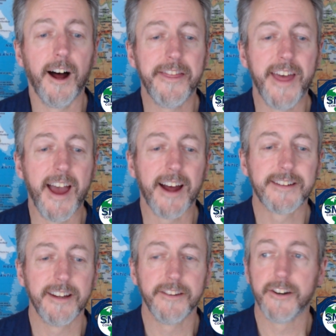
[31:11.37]
That
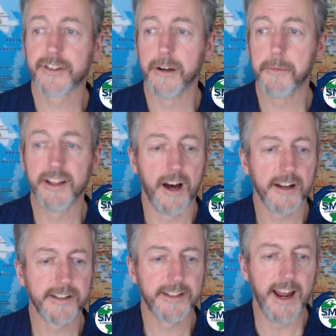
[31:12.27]
there's going to be
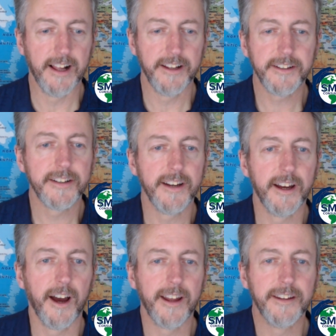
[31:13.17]
lost talent
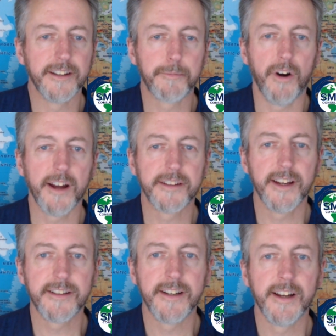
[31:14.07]
in this
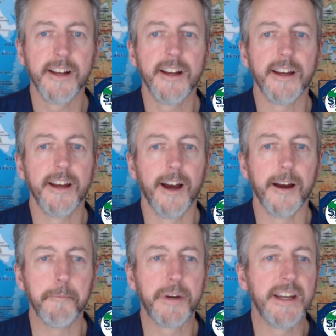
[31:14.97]
process,
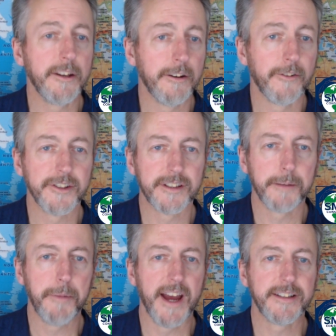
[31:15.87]
impeding universities'
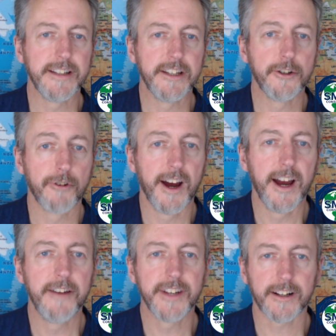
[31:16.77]
capacity to
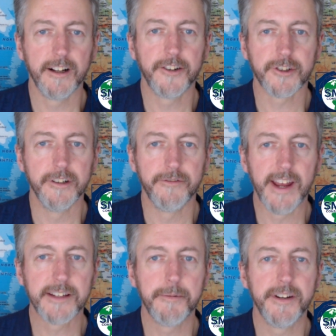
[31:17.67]
drive technological
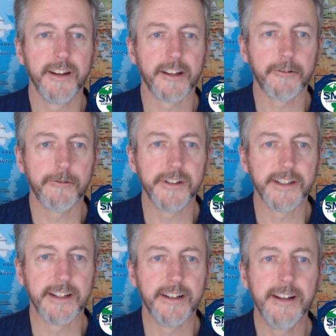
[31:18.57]
advancement and
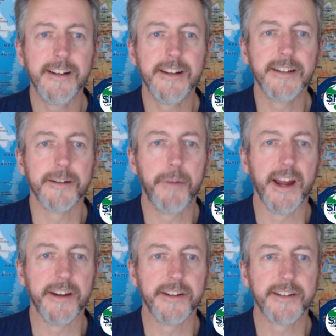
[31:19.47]
increasing
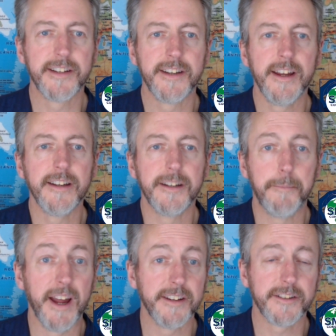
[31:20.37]
dependence
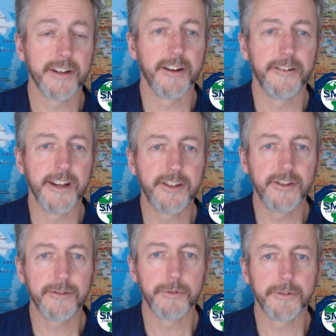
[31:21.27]
on other
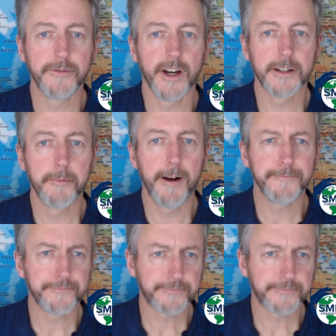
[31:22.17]
nations, which we talked about.